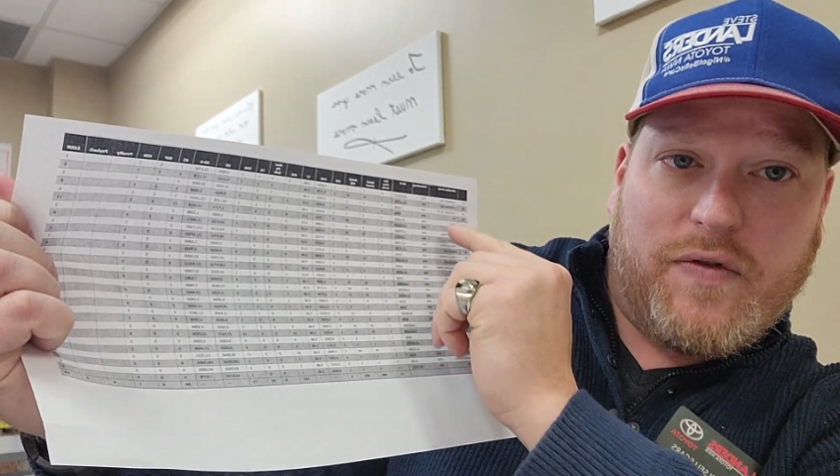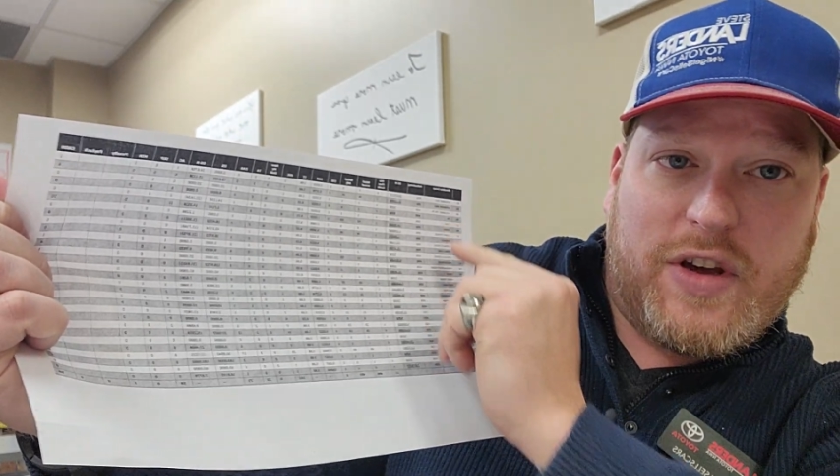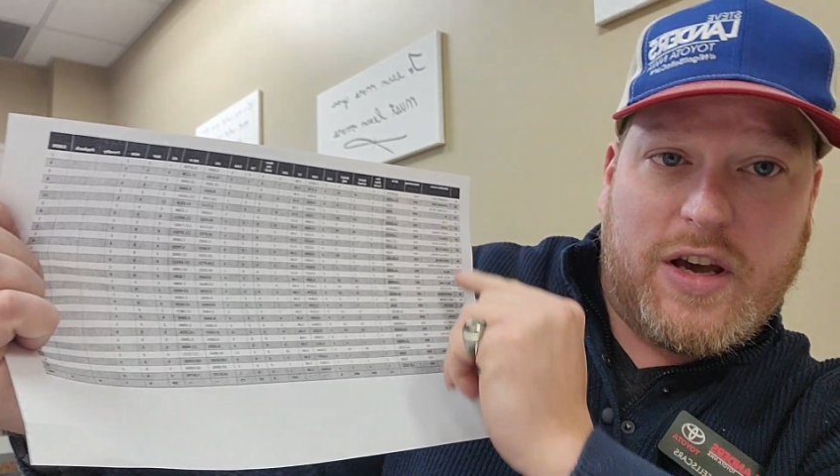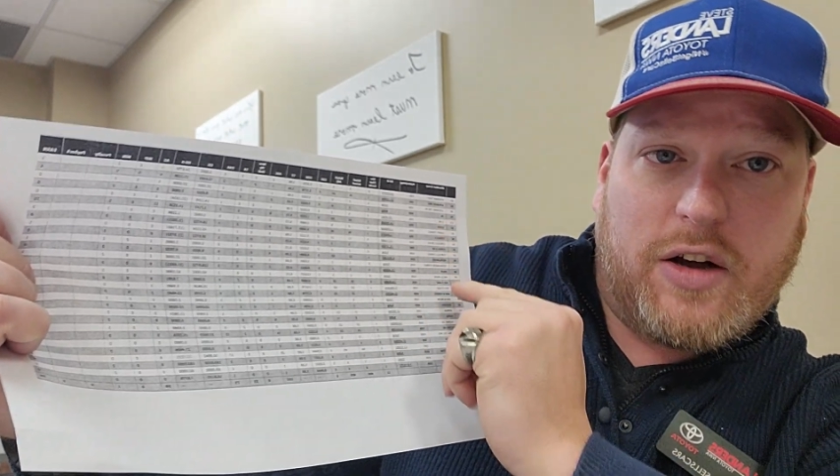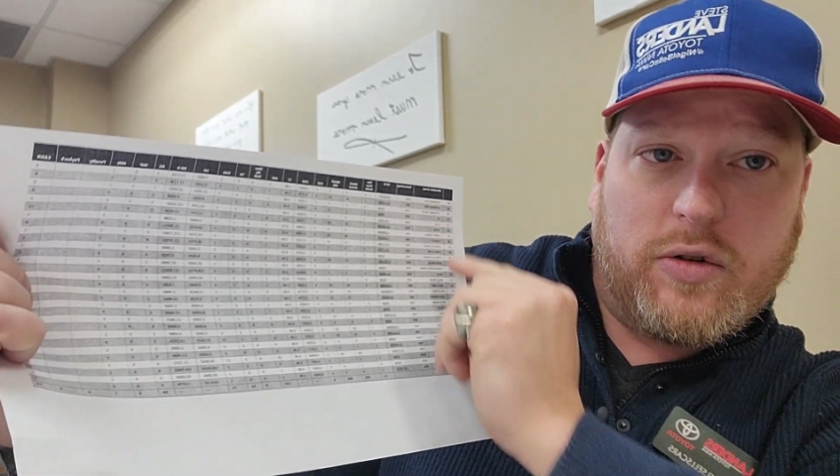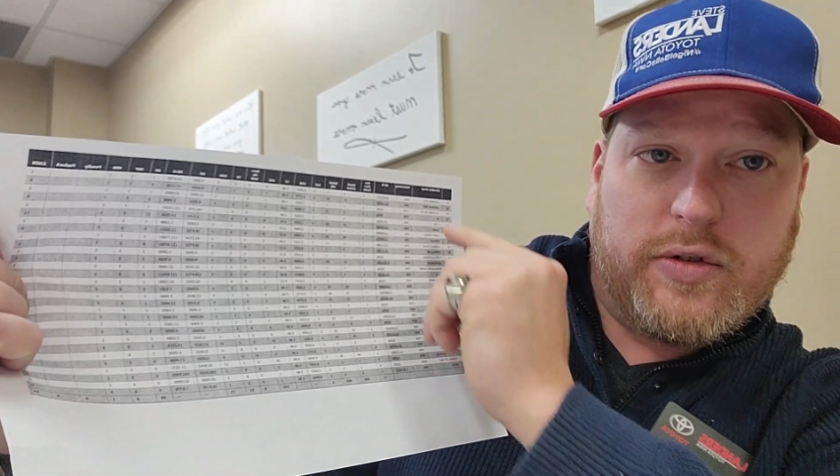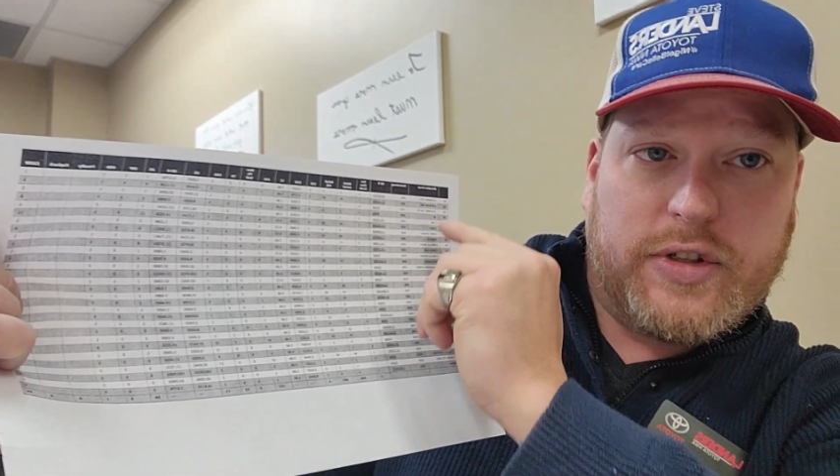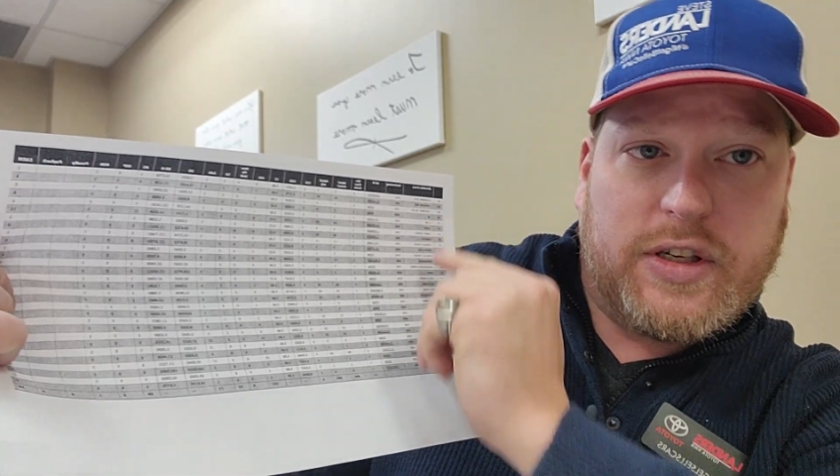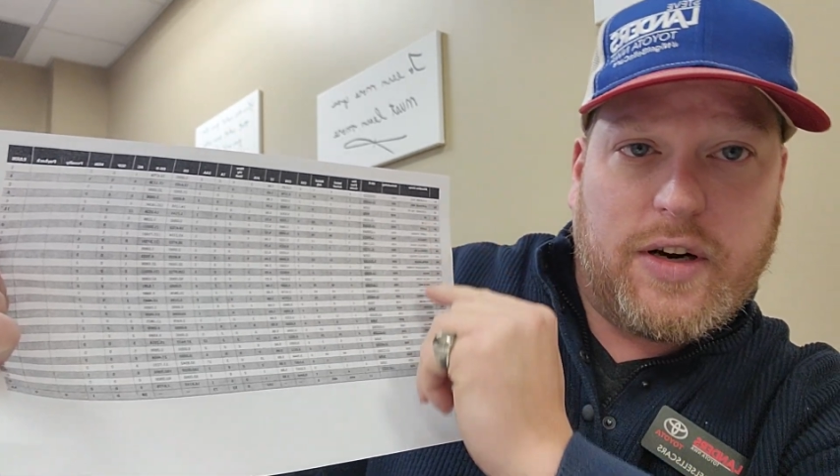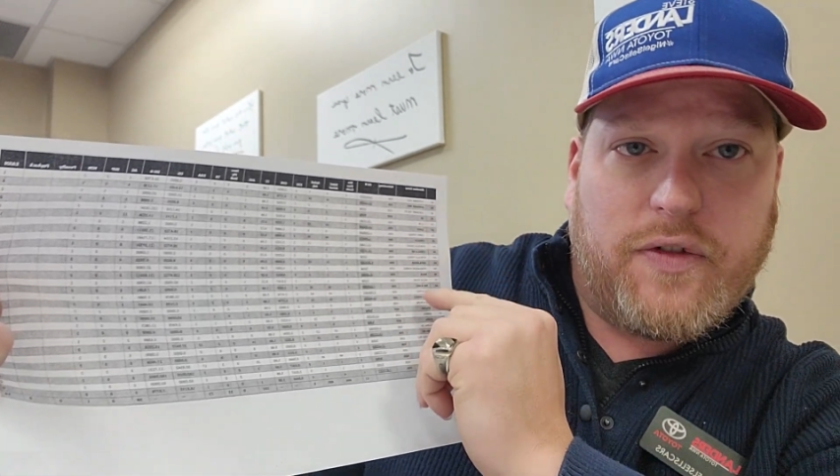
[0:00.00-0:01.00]
vehicles
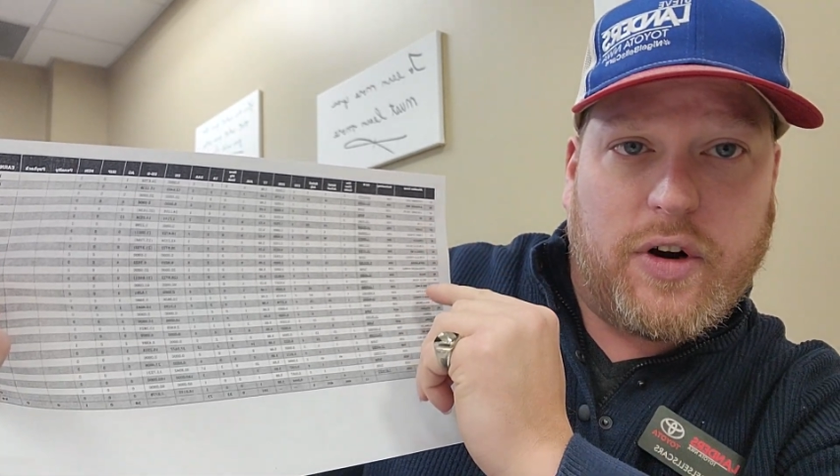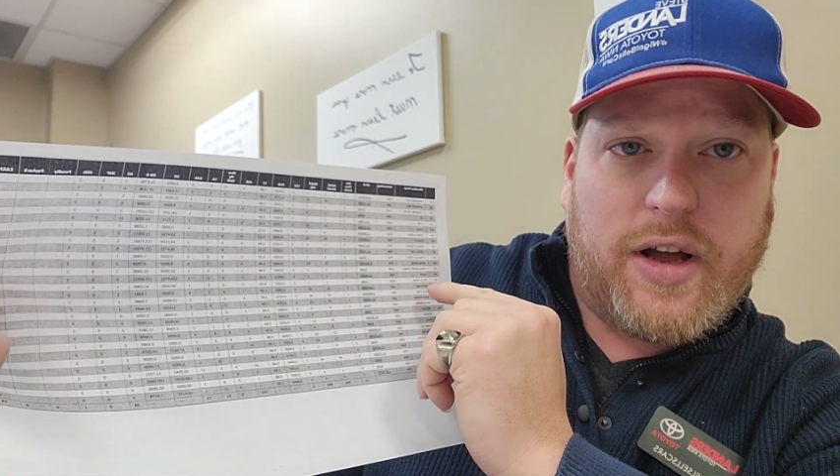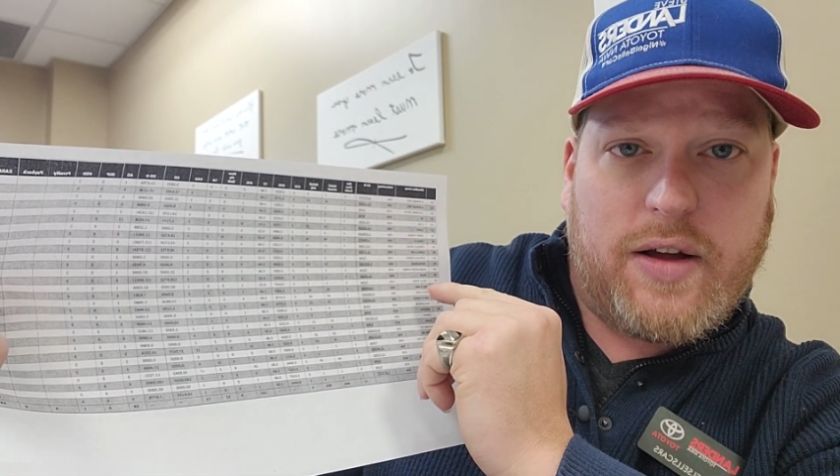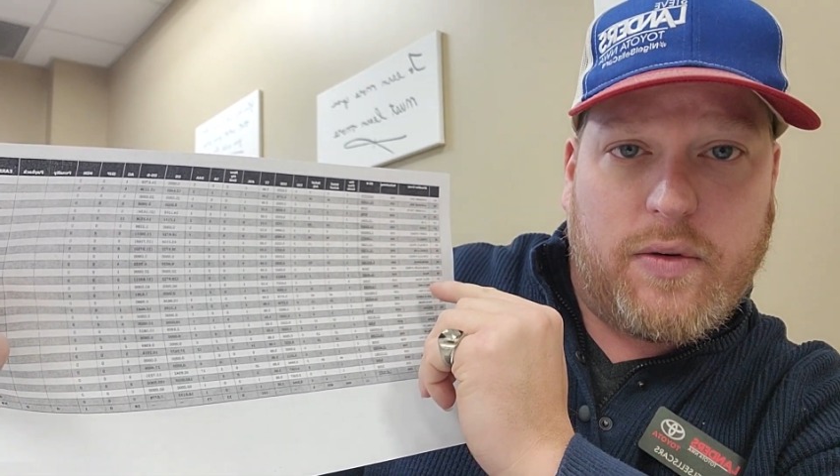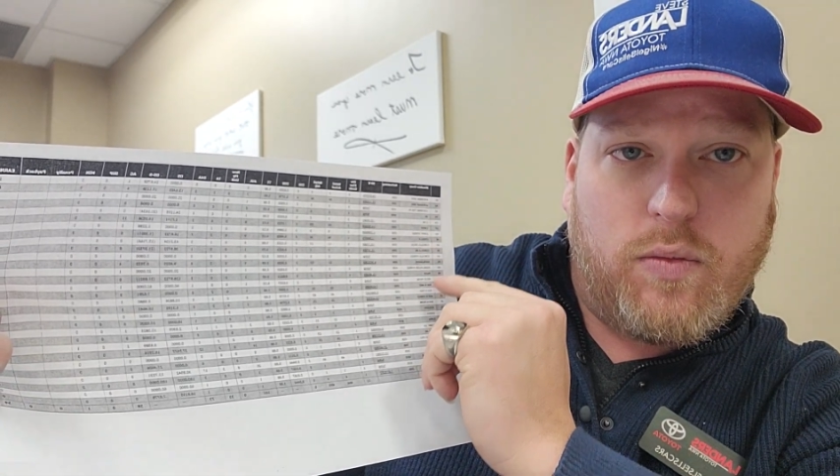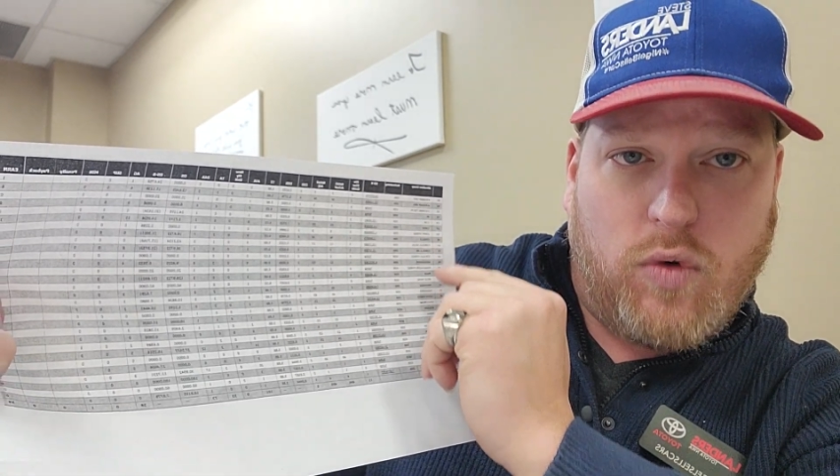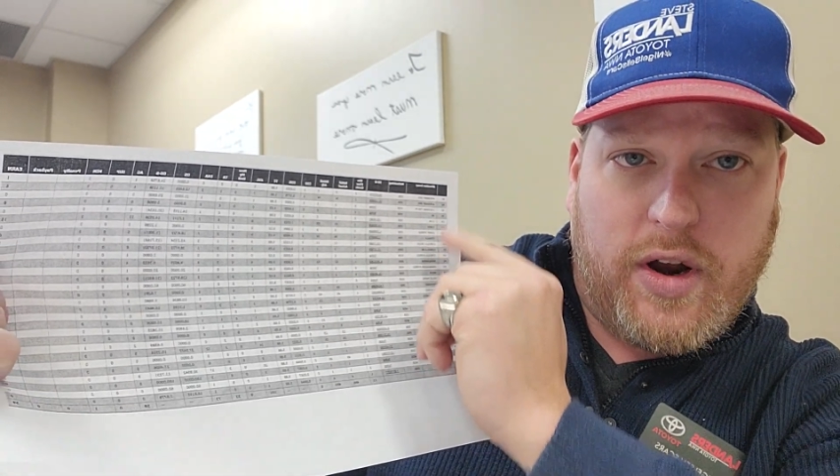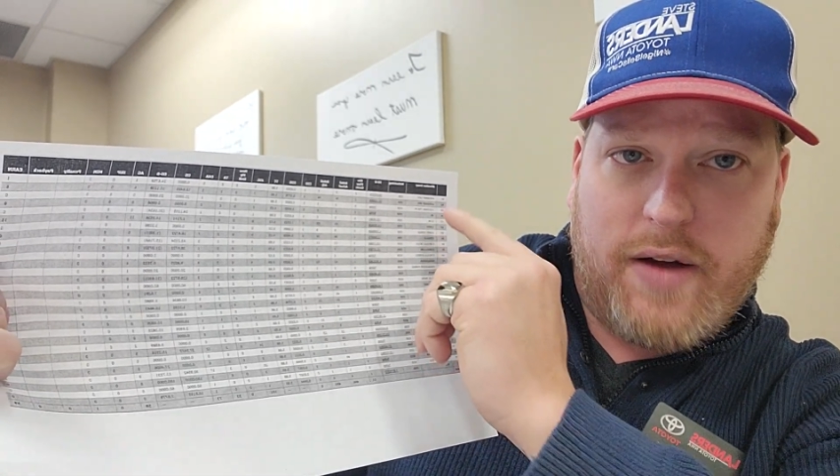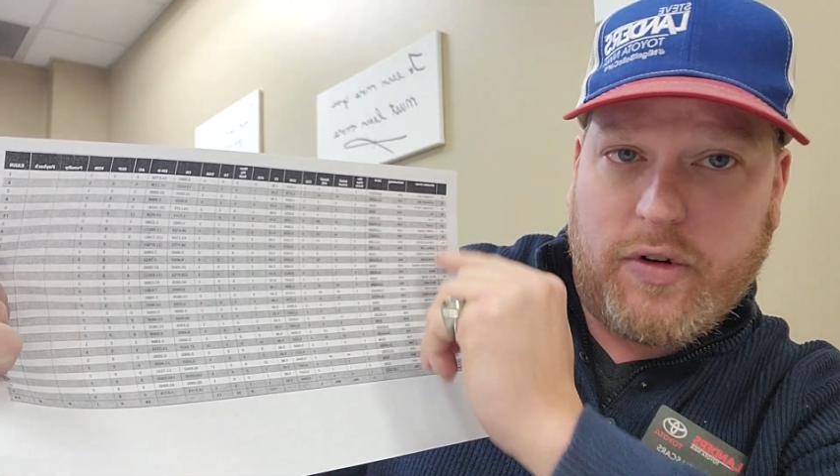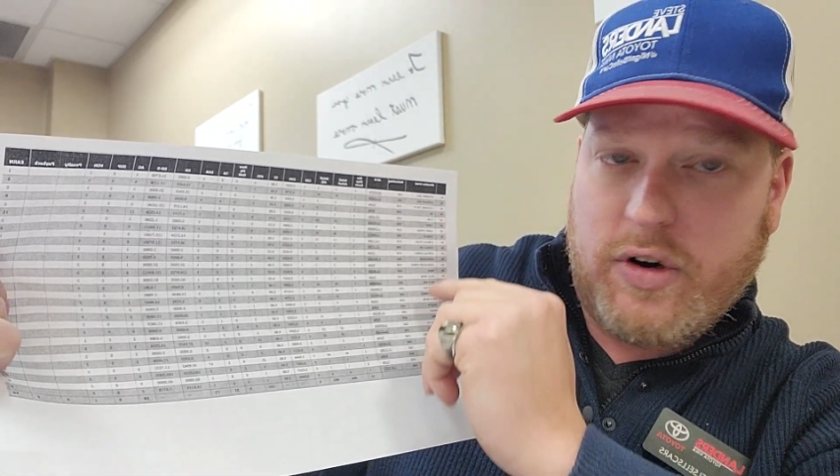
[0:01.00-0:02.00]
and different
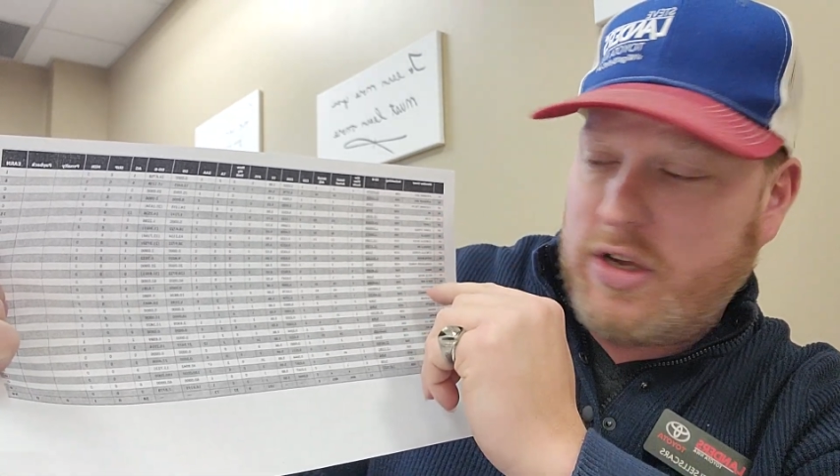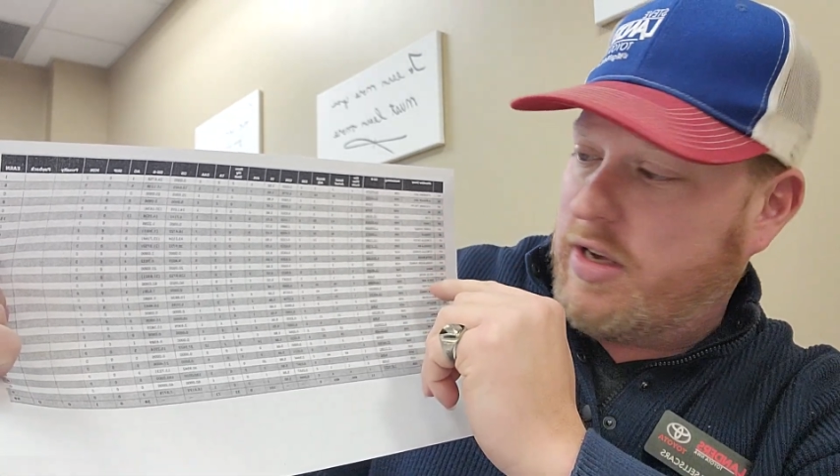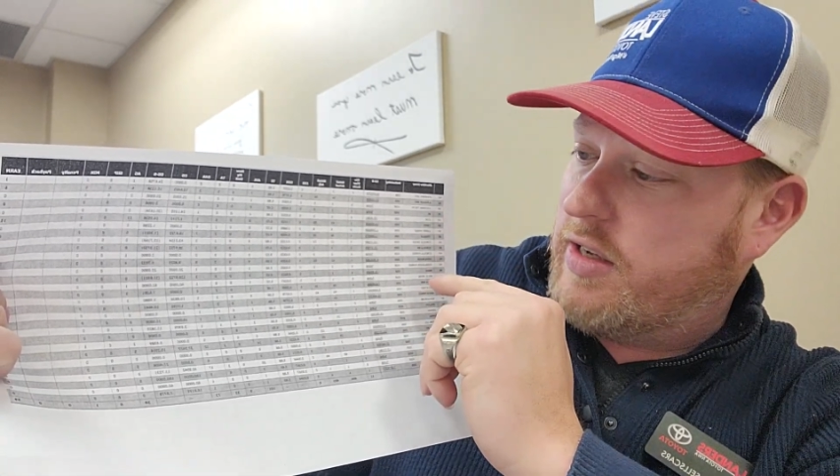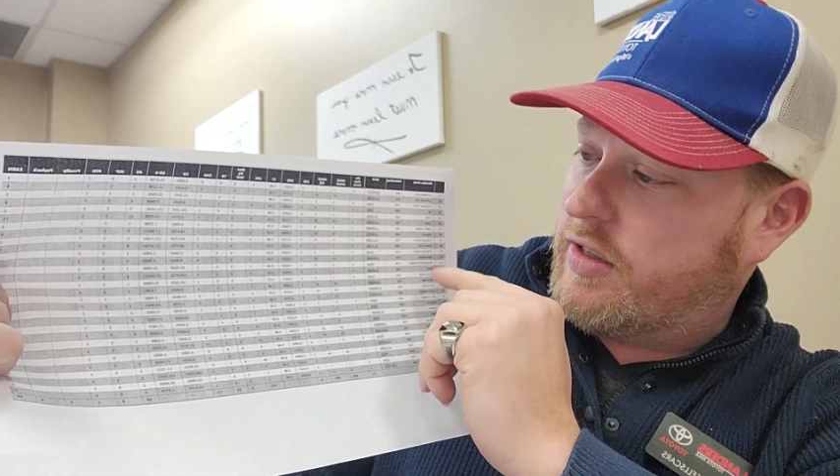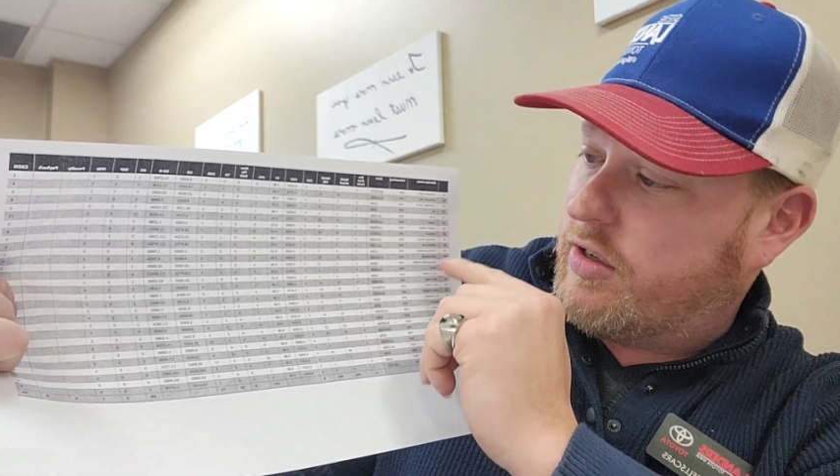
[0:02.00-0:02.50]
whatever it is,